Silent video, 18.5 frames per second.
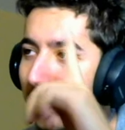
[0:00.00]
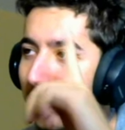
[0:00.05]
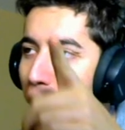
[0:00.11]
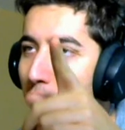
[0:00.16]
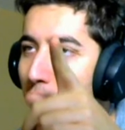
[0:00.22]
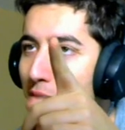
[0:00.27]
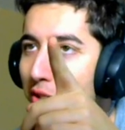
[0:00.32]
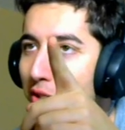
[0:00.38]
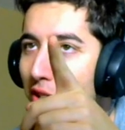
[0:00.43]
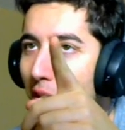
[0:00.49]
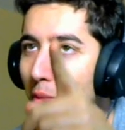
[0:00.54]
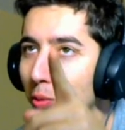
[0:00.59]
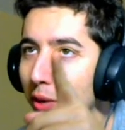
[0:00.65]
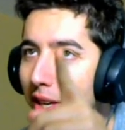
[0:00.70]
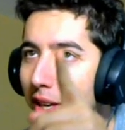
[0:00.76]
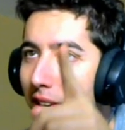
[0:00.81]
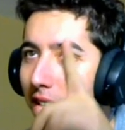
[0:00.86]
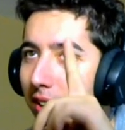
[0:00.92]
Good job,
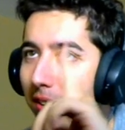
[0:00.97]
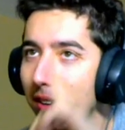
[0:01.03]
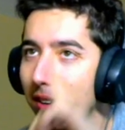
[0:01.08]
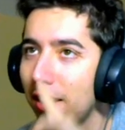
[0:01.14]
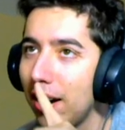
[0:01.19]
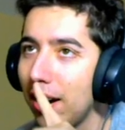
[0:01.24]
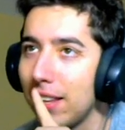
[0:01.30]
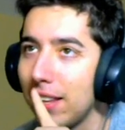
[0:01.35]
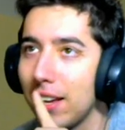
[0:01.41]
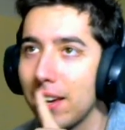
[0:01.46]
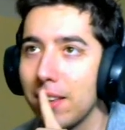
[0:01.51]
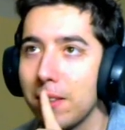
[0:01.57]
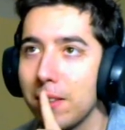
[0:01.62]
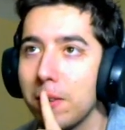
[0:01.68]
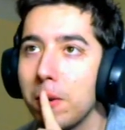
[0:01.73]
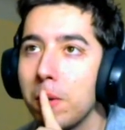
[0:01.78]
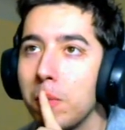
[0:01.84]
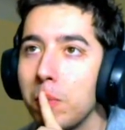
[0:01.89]
Wiki. I like it.
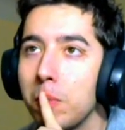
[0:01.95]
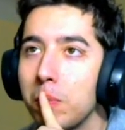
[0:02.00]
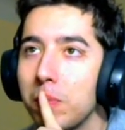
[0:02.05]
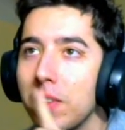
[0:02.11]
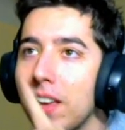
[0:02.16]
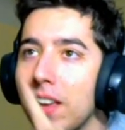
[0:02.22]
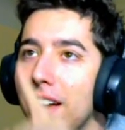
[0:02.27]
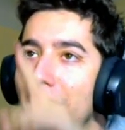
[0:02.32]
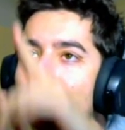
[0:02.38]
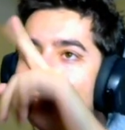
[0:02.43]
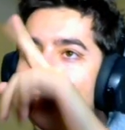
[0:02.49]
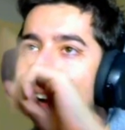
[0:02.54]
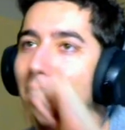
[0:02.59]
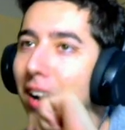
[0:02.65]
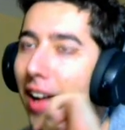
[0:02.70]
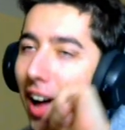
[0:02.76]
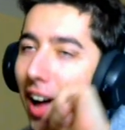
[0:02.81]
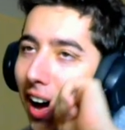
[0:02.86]

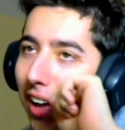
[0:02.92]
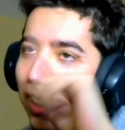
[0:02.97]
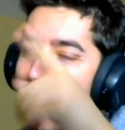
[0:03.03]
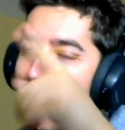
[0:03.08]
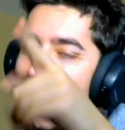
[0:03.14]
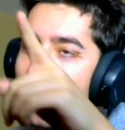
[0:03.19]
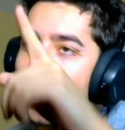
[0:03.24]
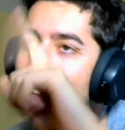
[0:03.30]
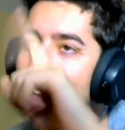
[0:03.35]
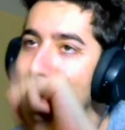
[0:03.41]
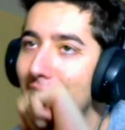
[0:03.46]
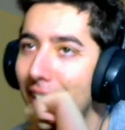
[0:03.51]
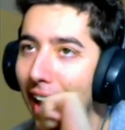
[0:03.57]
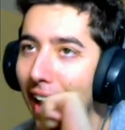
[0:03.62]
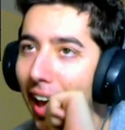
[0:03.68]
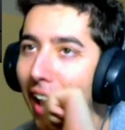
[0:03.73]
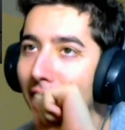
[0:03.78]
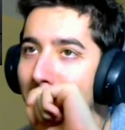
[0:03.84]
I, I like the
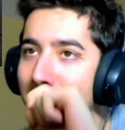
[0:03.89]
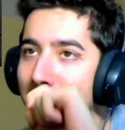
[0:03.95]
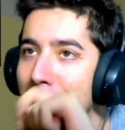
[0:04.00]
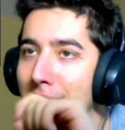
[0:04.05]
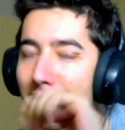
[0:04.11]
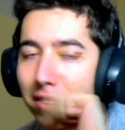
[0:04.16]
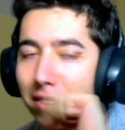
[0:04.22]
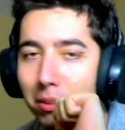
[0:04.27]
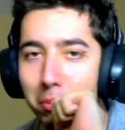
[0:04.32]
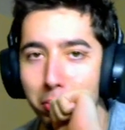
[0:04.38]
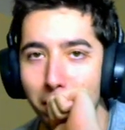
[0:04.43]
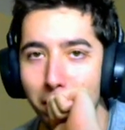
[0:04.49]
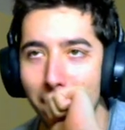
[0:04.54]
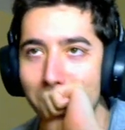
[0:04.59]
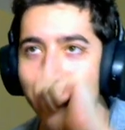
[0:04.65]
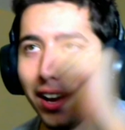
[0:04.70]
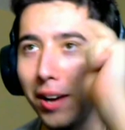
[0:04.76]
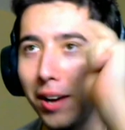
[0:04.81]
ad in the top
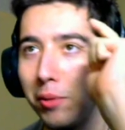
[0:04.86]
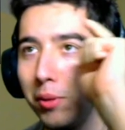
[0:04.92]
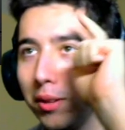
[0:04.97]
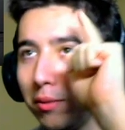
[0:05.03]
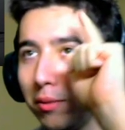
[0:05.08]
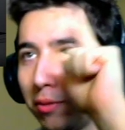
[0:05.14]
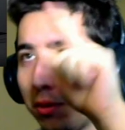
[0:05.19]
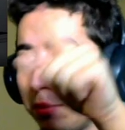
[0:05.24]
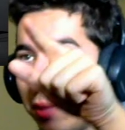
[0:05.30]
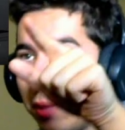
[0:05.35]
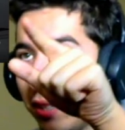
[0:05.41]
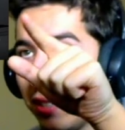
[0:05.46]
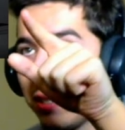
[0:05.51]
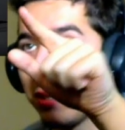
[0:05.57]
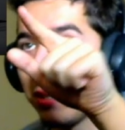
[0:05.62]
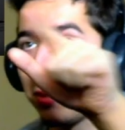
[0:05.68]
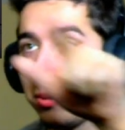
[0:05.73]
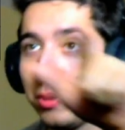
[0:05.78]
right. I went from
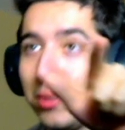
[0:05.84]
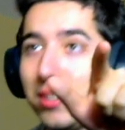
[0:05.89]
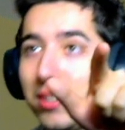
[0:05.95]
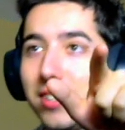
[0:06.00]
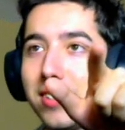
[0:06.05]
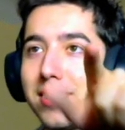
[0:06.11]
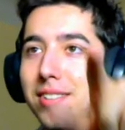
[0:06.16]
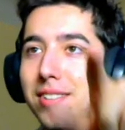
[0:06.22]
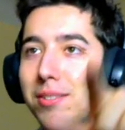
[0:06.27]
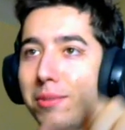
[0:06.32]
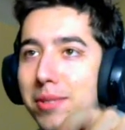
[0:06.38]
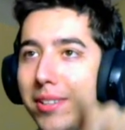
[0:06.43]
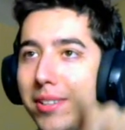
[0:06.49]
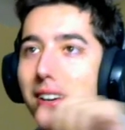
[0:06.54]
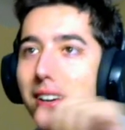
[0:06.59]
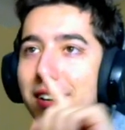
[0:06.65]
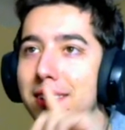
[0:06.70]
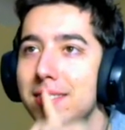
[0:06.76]
this to this in three
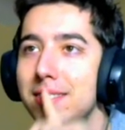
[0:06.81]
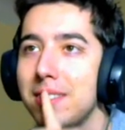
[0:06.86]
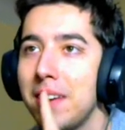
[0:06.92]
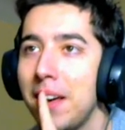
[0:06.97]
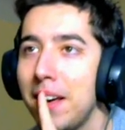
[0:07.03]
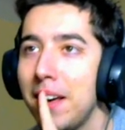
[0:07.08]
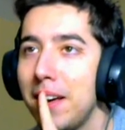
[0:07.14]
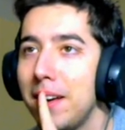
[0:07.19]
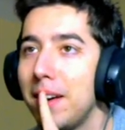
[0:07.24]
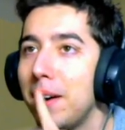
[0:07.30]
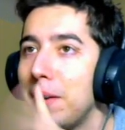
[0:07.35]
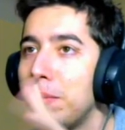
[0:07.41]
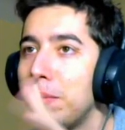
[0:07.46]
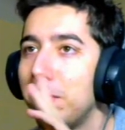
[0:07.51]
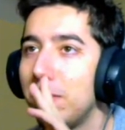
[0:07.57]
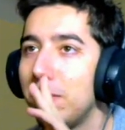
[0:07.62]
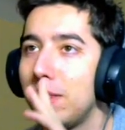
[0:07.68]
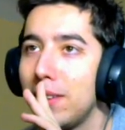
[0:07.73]
days
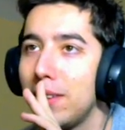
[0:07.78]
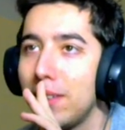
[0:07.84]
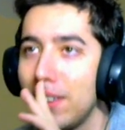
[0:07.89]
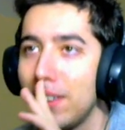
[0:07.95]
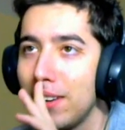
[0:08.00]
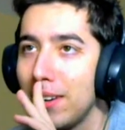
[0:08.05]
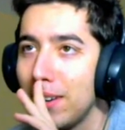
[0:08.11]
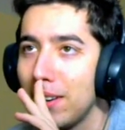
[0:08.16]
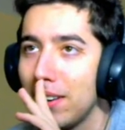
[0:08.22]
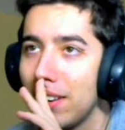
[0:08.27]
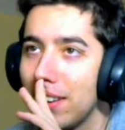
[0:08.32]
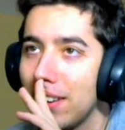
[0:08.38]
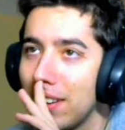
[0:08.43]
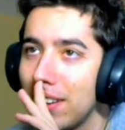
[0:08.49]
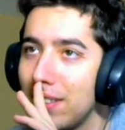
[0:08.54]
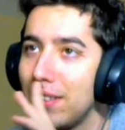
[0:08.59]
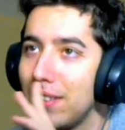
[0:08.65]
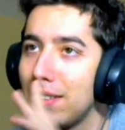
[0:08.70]
with
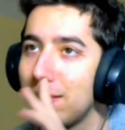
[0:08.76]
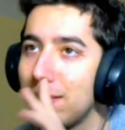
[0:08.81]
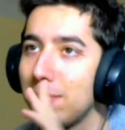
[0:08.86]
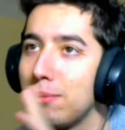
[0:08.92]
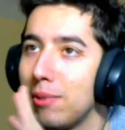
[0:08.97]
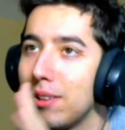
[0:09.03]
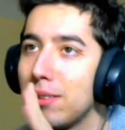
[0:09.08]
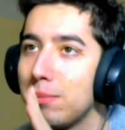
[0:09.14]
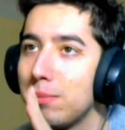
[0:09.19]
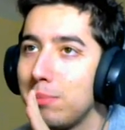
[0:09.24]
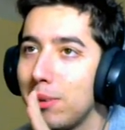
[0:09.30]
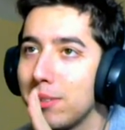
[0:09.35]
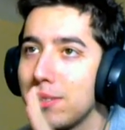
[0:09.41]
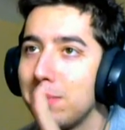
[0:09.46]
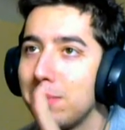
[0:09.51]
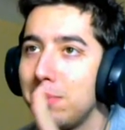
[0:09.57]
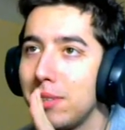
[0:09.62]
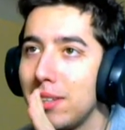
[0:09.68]
this one
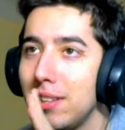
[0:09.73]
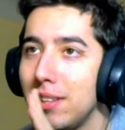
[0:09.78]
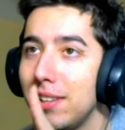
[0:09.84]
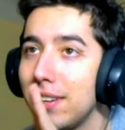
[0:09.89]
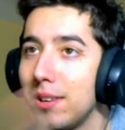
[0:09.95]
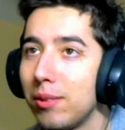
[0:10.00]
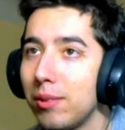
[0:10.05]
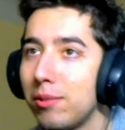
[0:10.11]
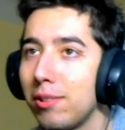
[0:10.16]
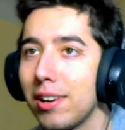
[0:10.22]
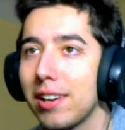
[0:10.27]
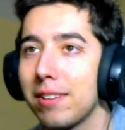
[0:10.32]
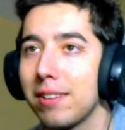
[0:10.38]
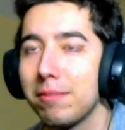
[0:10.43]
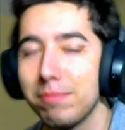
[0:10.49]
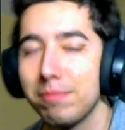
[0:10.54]
possibly illegal trick.